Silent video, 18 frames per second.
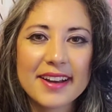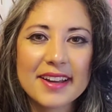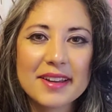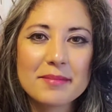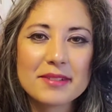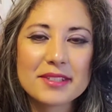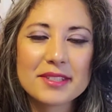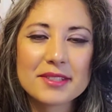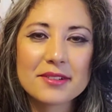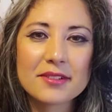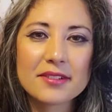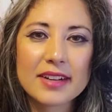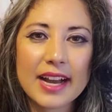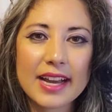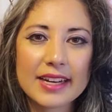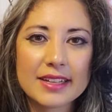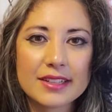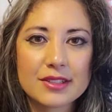I'm a soul
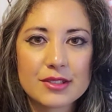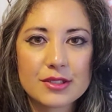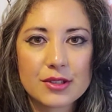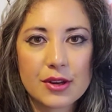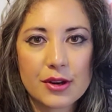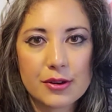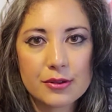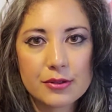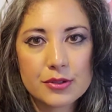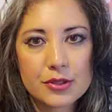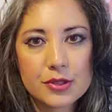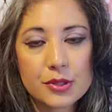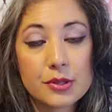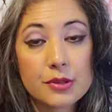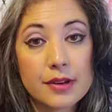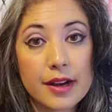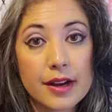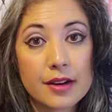guidance coach
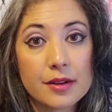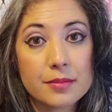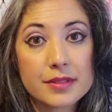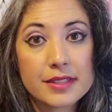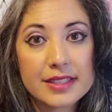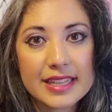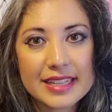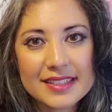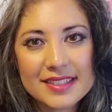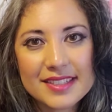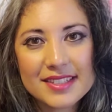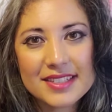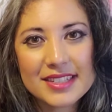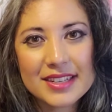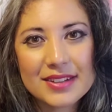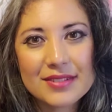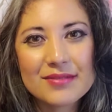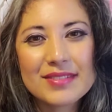who helps
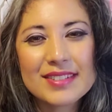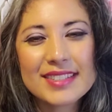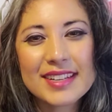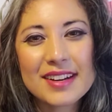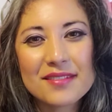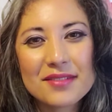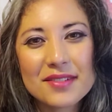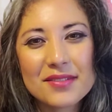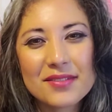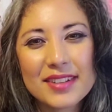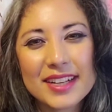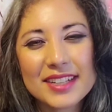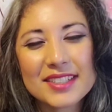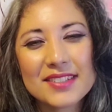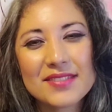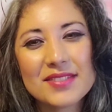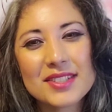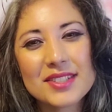sensitive,
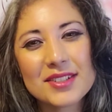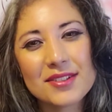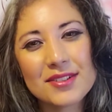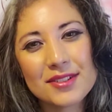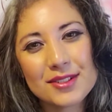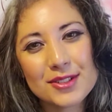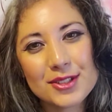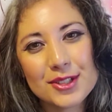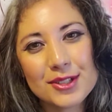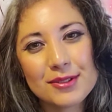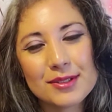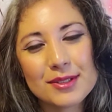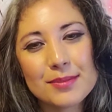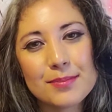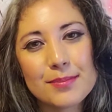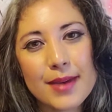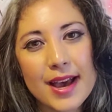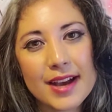self-reflective souls choose
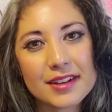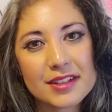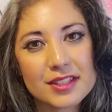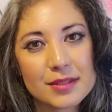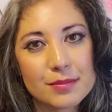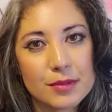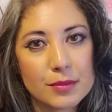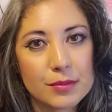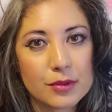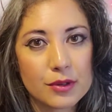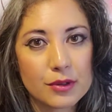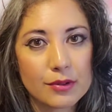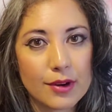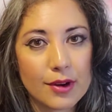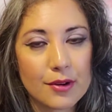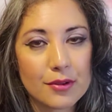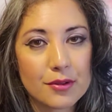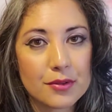maximum
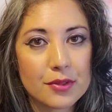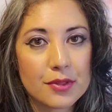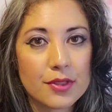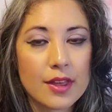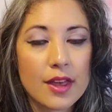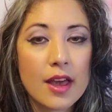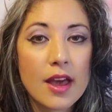growth.